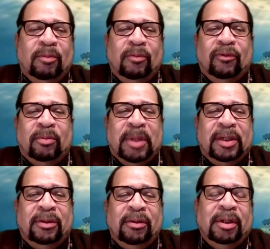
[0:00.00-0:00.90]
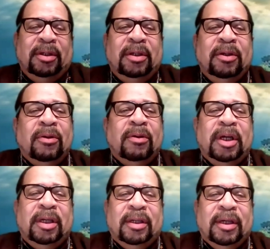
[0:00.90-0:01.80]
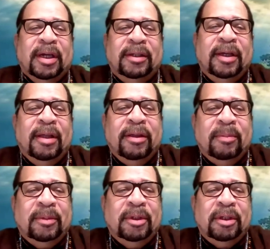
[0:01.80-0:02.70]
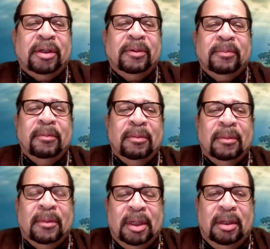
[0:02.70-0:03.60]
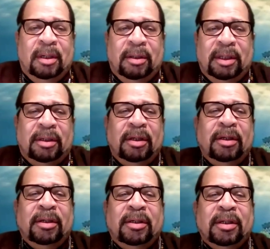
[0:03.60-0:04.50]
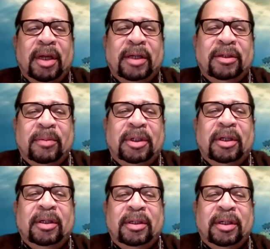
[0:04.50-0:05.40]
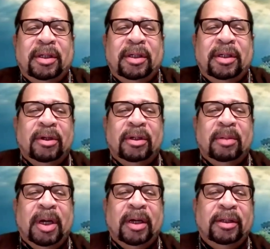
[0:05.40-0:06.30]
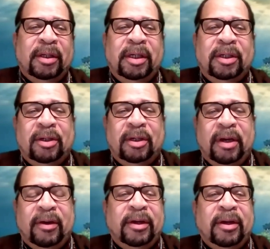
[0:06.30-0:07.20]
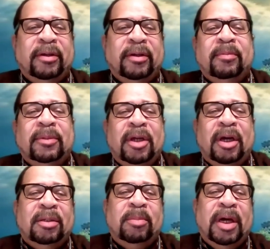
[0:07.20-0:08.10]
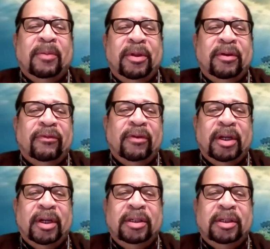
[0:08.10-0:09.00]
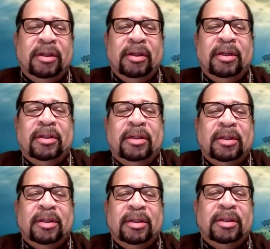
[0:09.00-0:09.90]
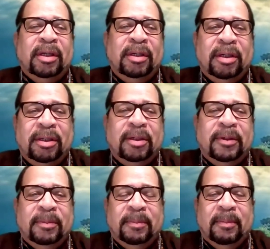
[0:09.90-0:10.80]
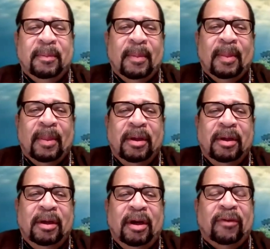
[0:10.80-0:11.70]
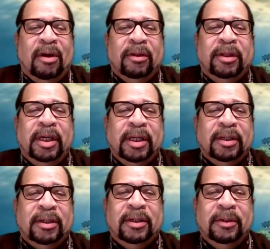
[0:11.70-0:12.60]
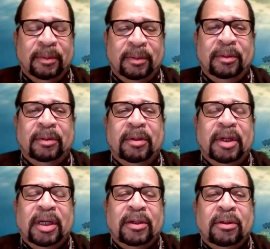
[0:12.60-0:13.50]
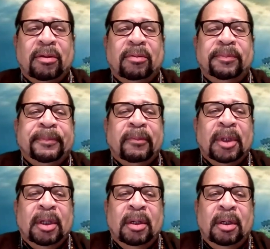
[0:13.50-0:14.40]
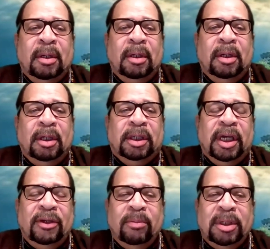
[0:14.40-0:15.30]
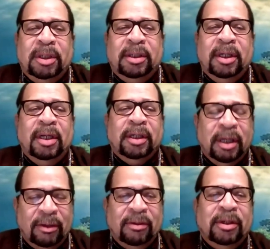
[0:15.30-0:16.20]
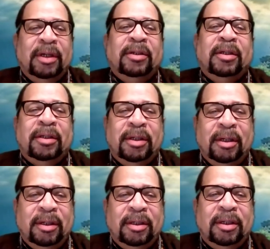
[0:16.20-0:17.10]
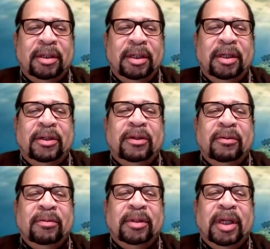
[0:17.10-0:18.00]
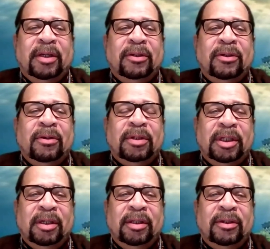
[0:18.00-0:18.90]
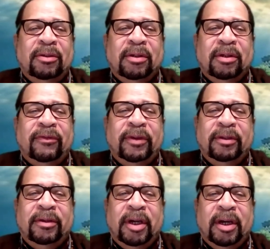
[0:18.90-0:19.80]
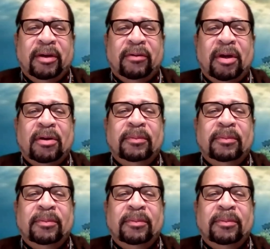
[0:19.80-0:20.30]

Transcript: for my students, I tell them, look, the stillness is not some stillness that you learned about in the dictionary or talked about with your friends. The stillness is the stillness of all things. And so, can you be still? Can you touch the stillness in you that is so still that you can feel your hair grow,